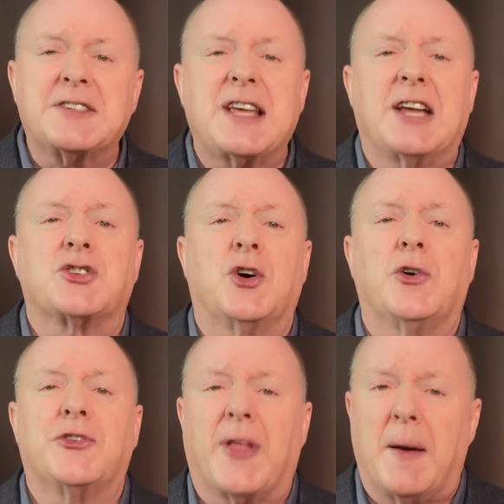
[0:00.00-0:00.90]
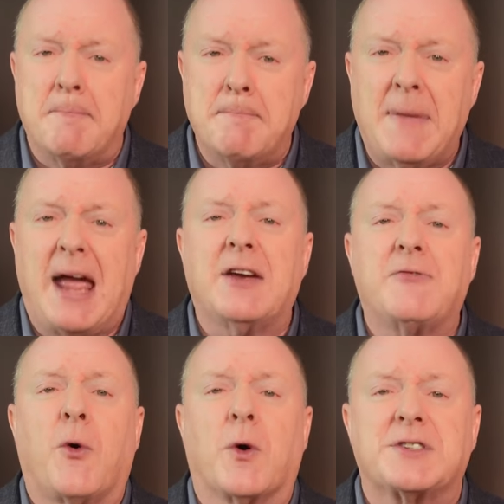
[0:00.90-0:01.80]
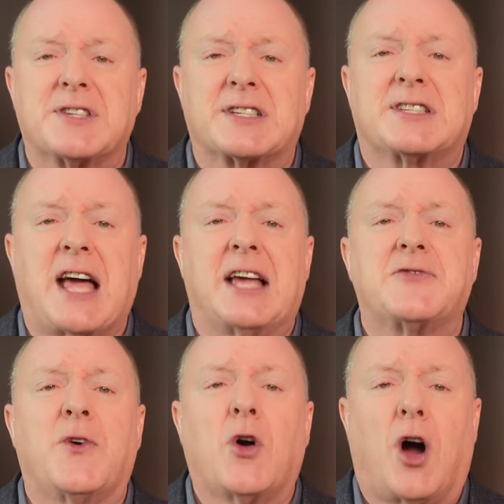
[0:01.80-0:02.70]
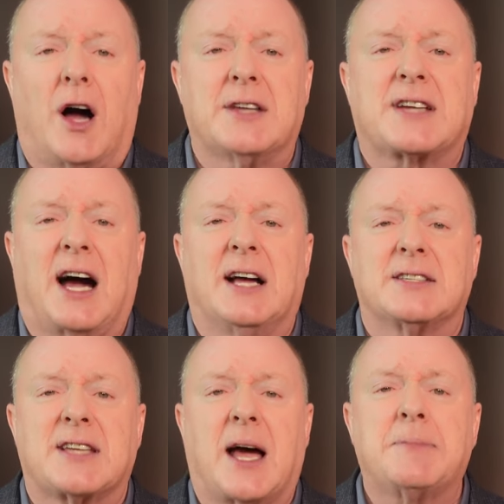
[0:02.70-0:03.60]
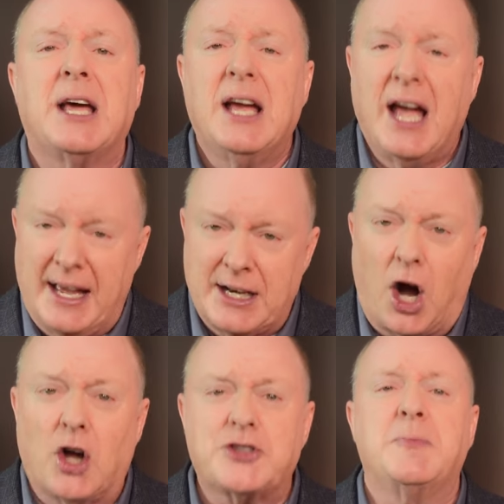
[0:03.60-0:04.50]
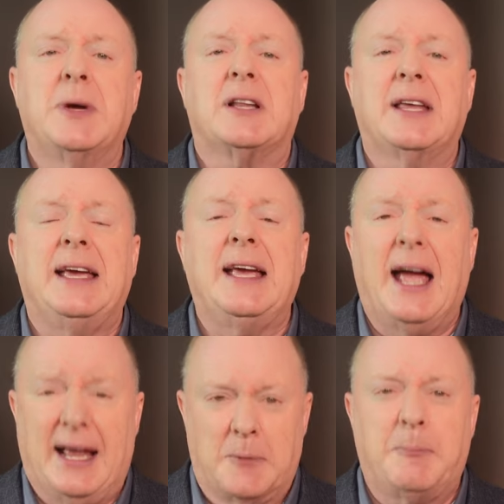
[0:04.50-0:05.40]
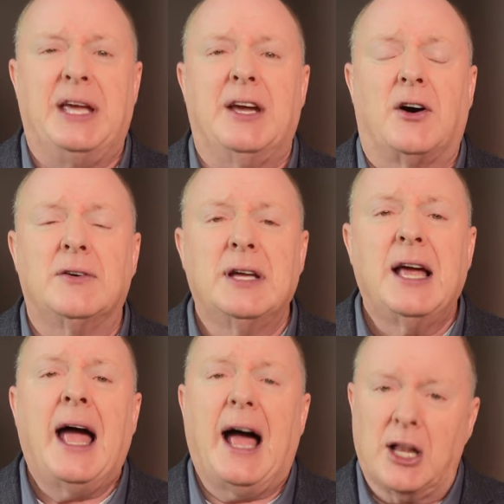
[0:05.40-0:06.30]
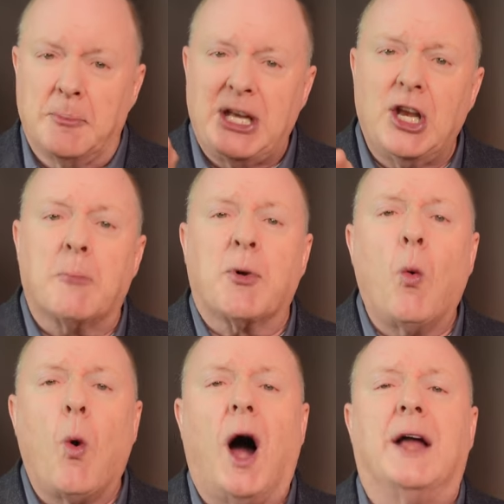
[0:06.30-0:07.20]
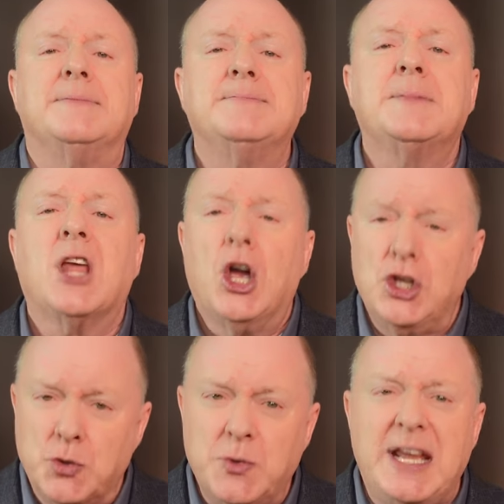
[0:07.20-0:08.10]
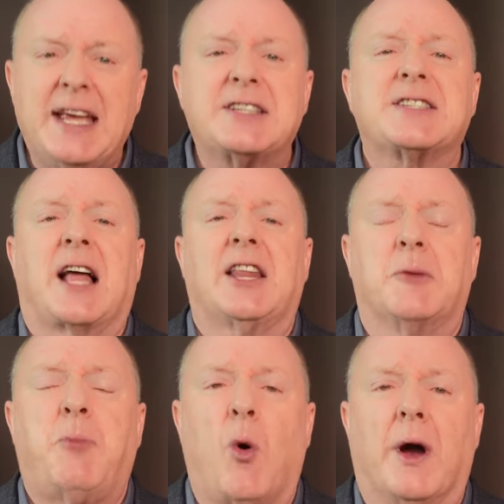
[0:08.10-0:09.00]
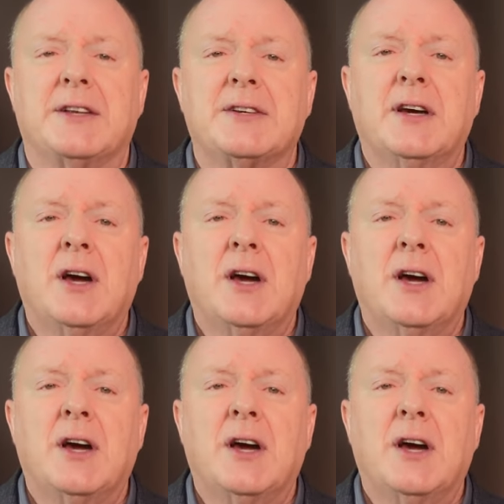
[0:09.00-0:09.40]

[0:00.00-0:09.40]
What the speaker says: essentials that make for a successful cause concept and ultimately an appeal. Element number one, unique selling point.